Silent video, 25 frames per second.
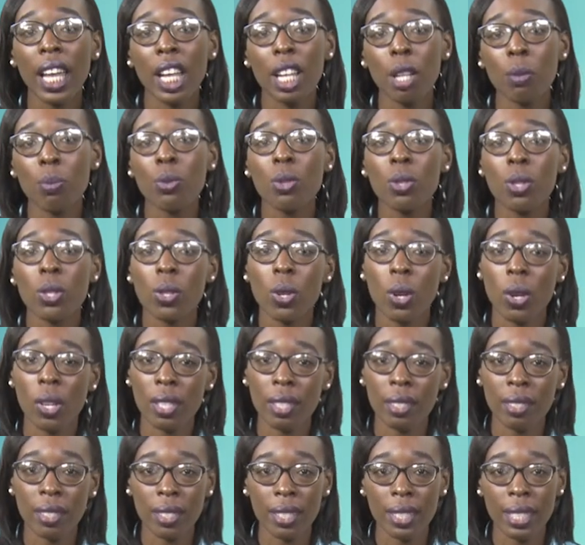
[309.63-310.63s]
help you to
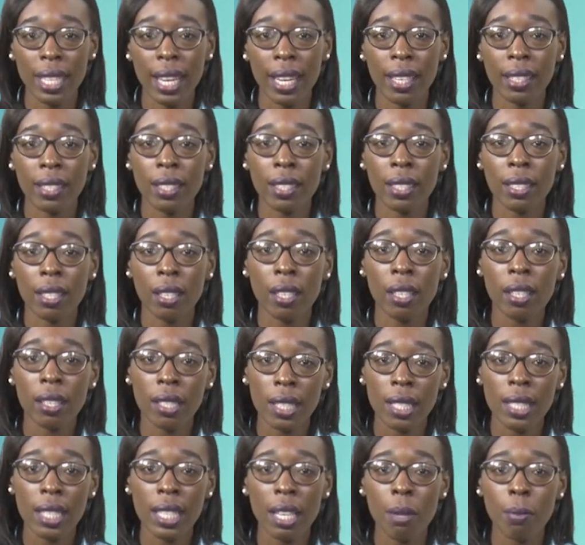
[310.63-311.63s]
understand the
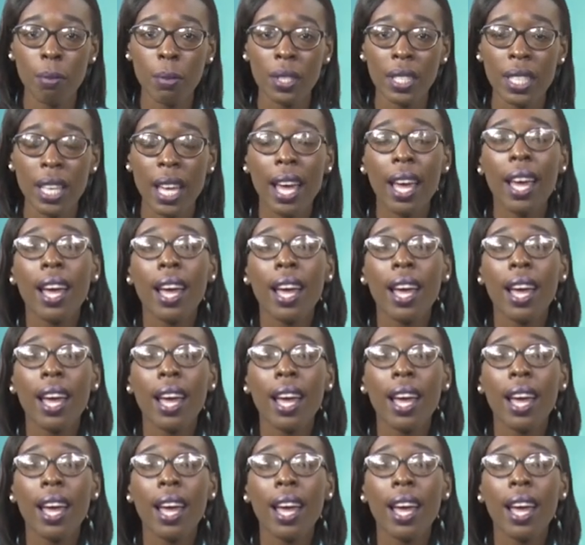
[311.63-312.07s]
concepts